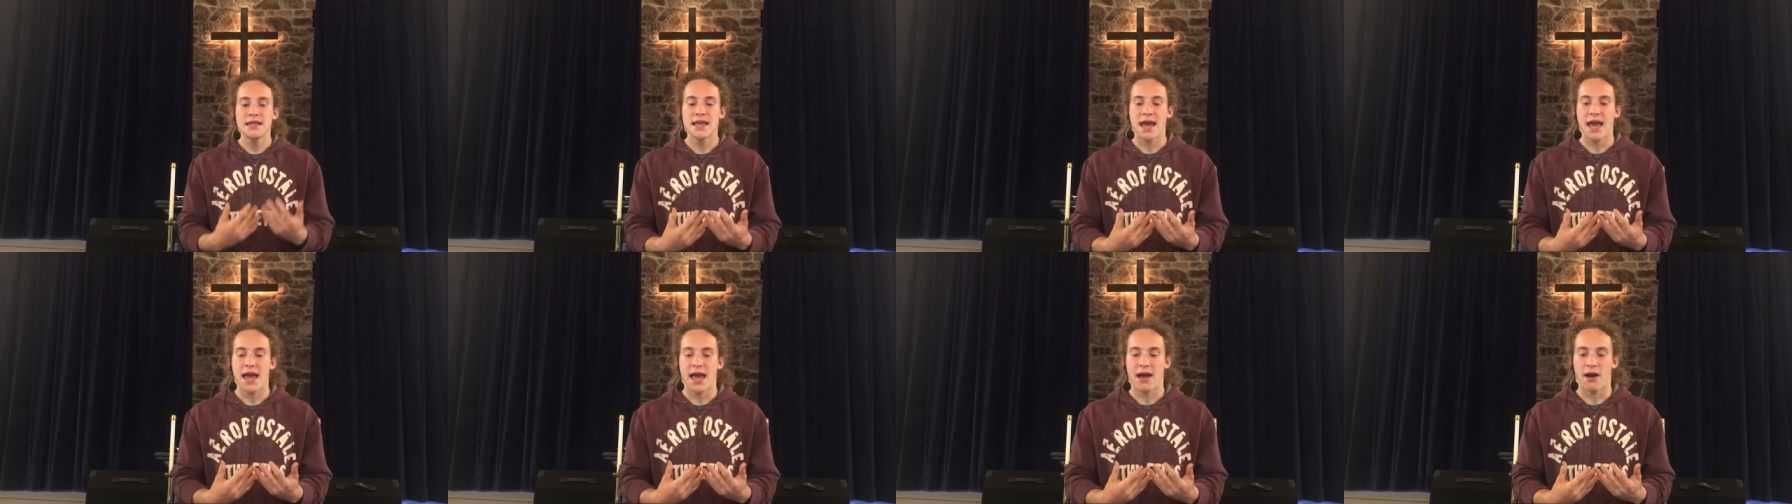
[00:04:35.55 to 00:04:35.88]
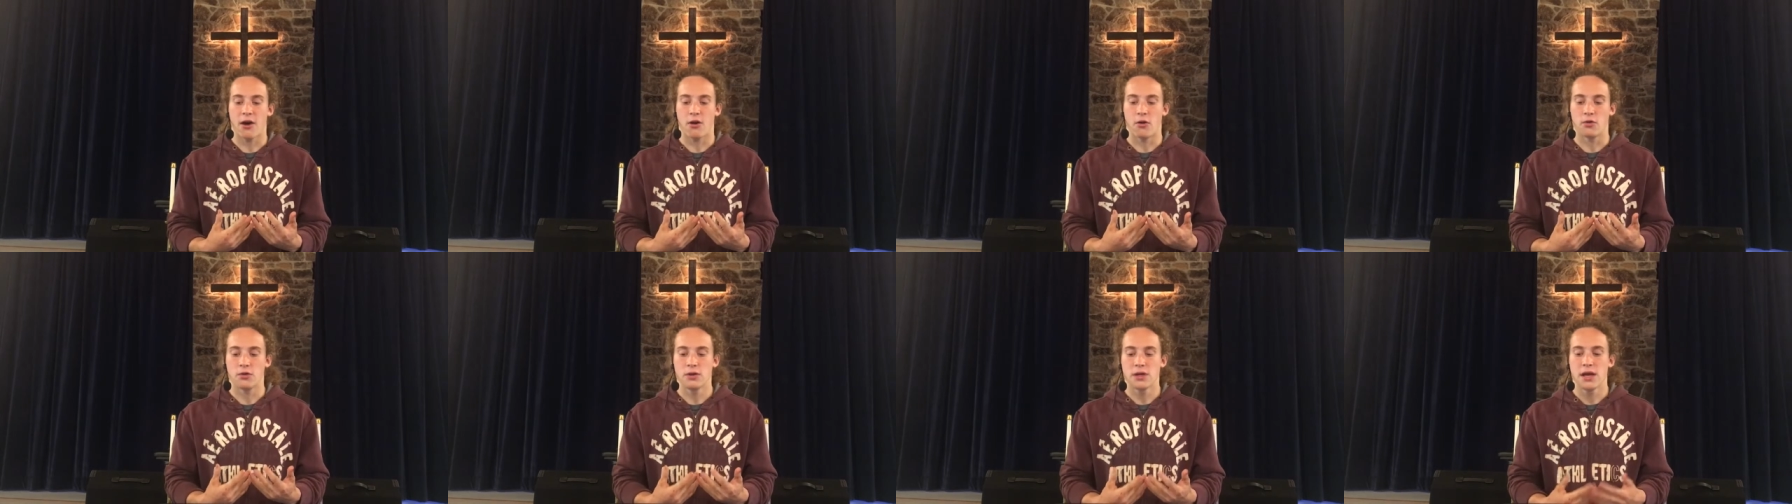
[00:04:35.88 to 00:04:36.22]

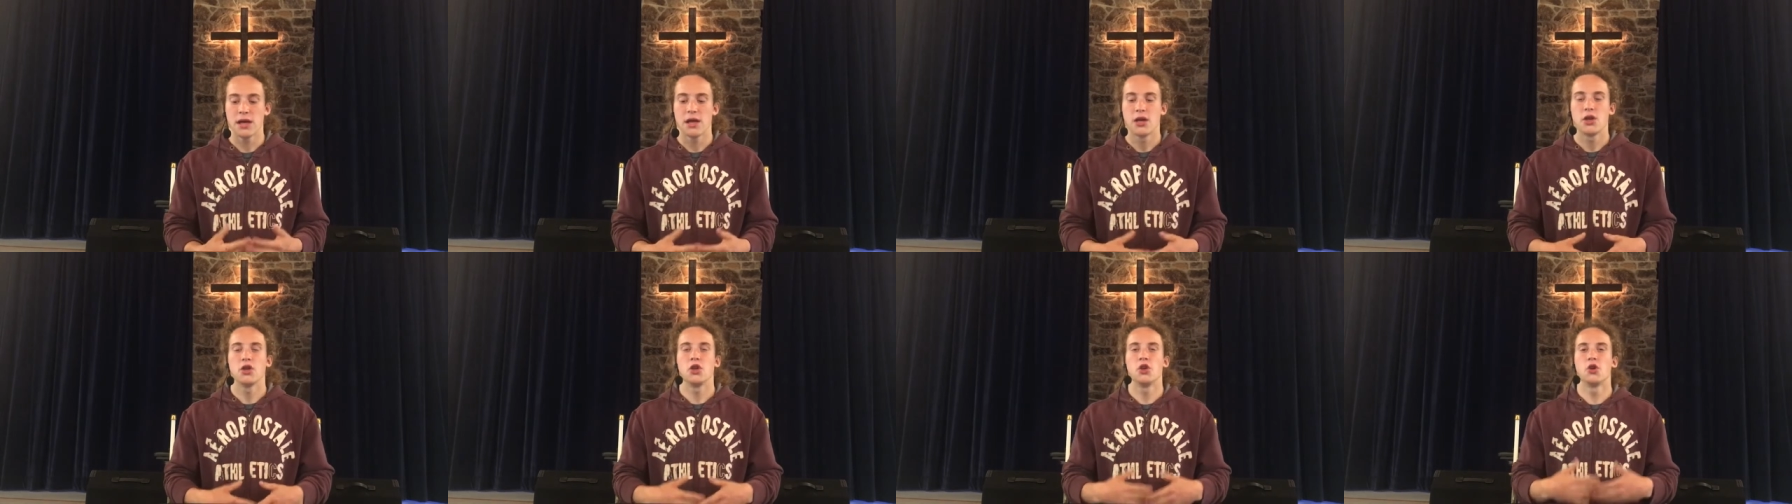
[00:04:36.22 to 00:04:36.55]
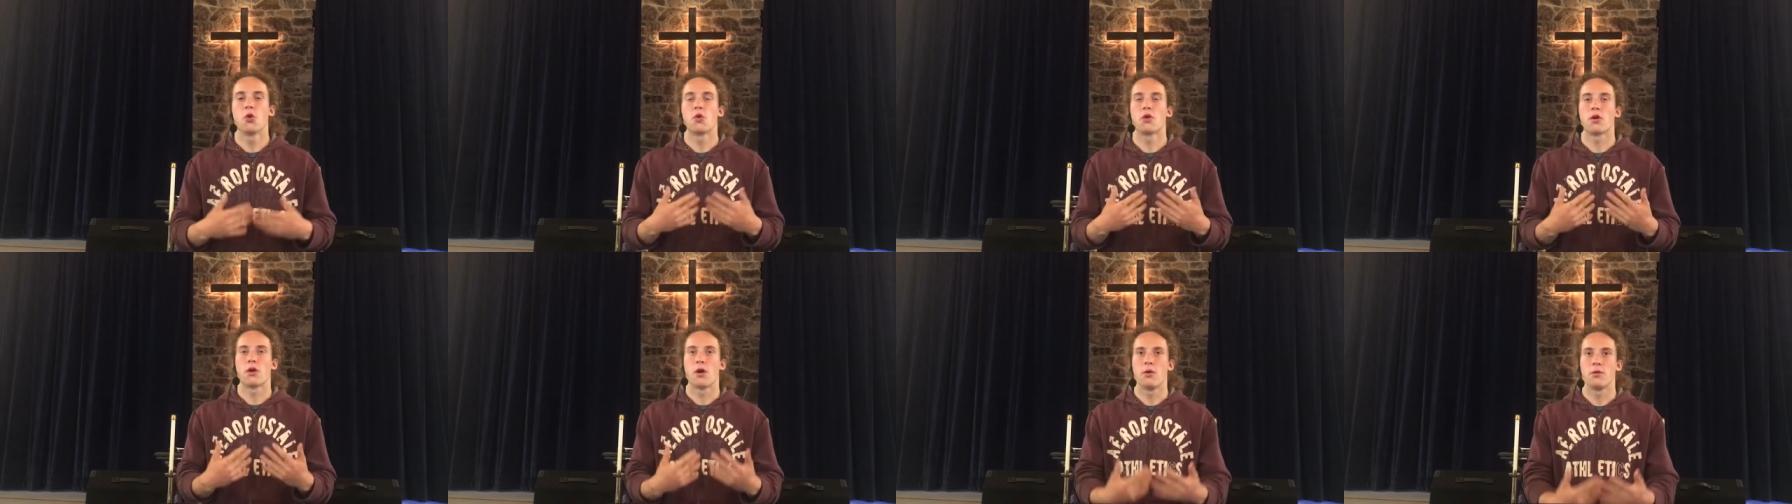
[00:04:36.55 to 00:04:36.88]
down
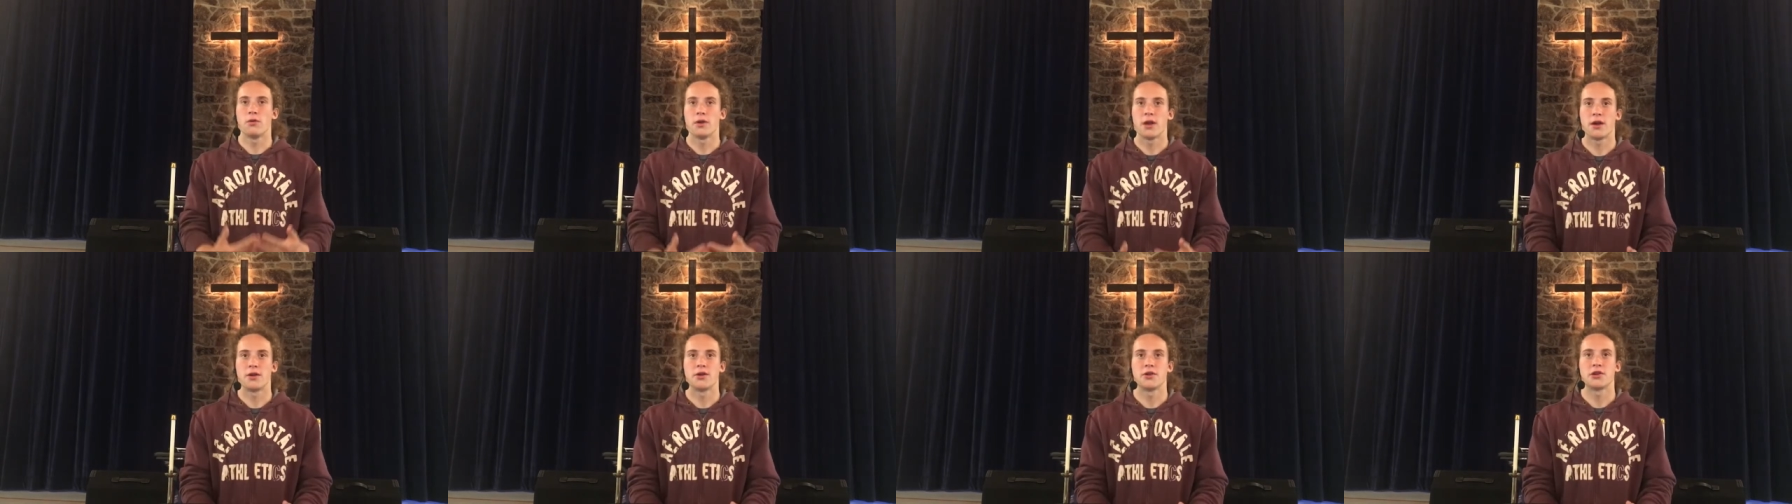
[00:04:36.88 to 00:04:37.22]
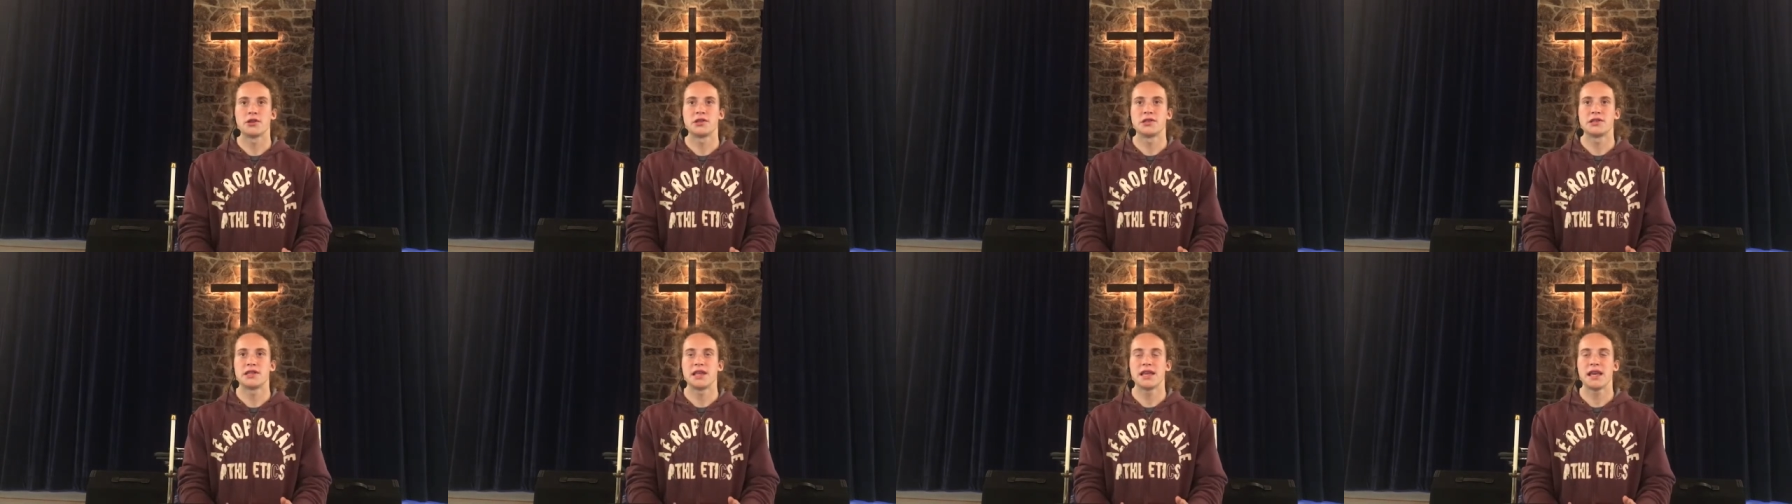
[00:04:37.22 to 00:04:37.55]
your own
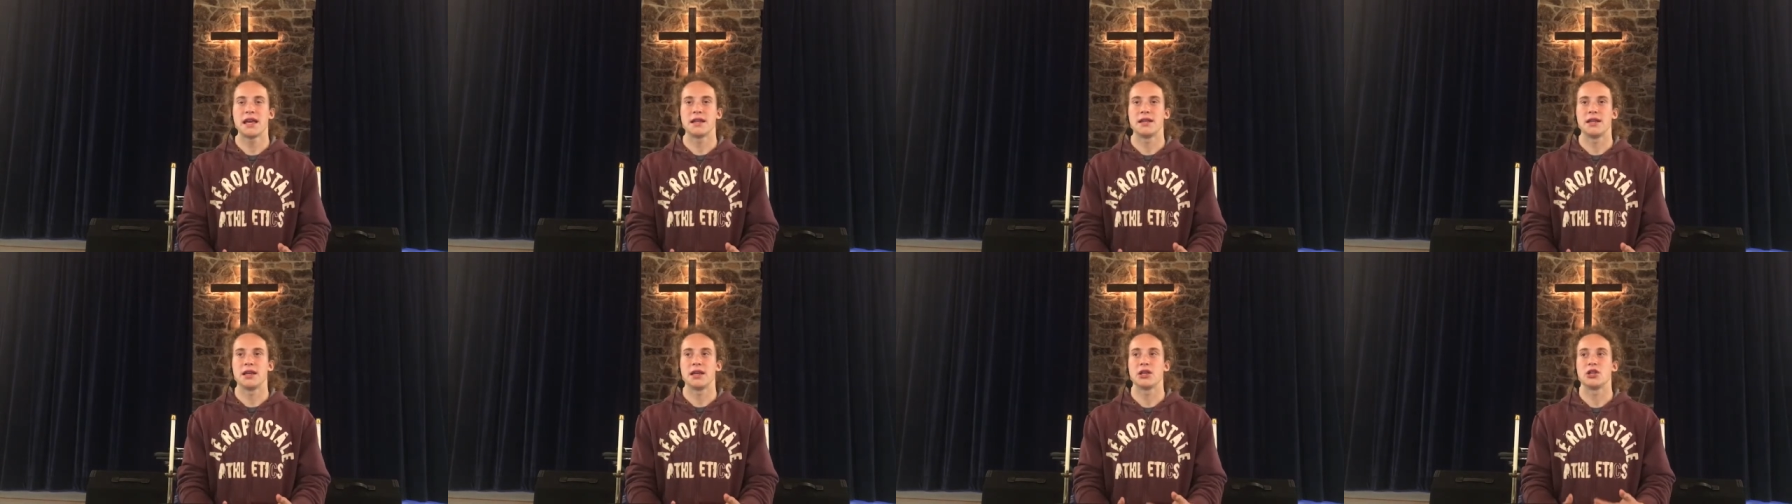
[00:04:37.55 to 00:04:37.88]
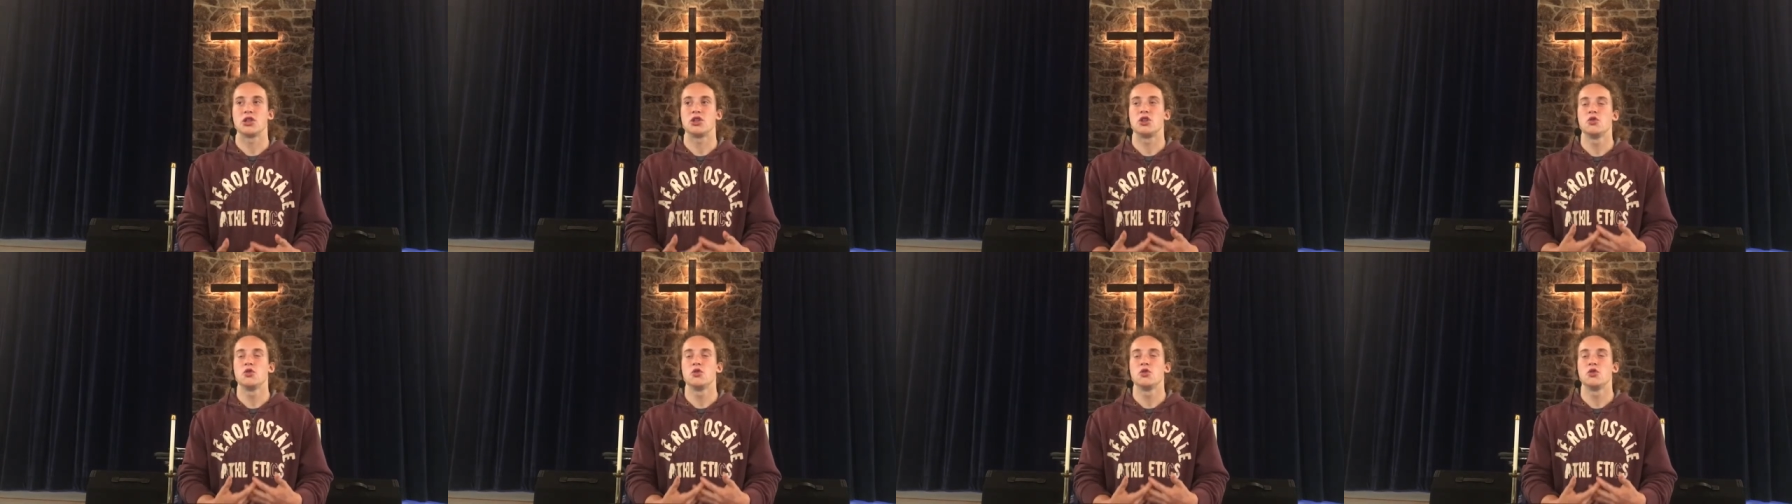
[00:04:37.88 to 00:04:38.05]
understanding.